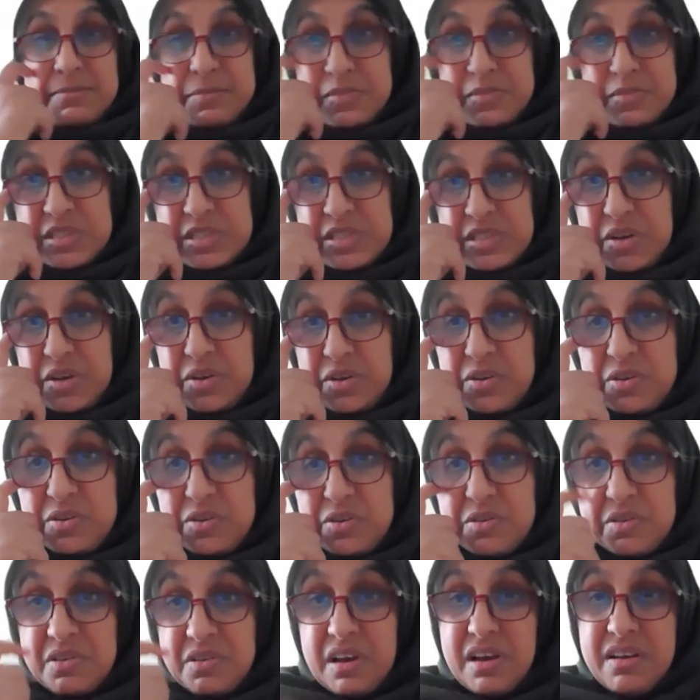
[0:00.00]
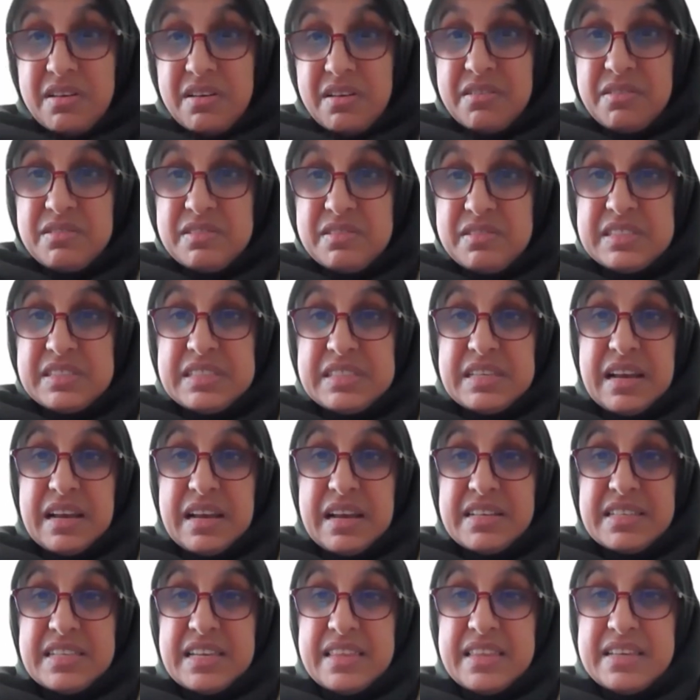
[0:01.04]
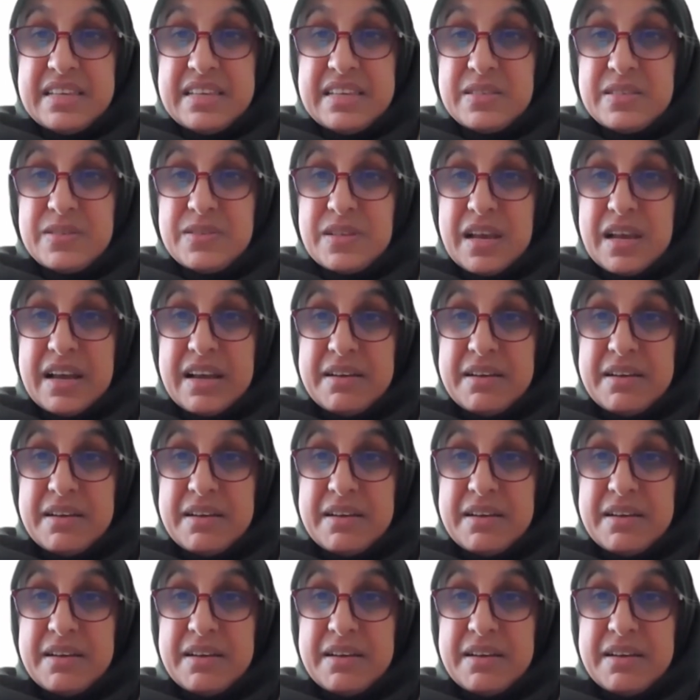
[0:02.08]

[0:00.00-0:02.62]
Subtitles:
So I see there's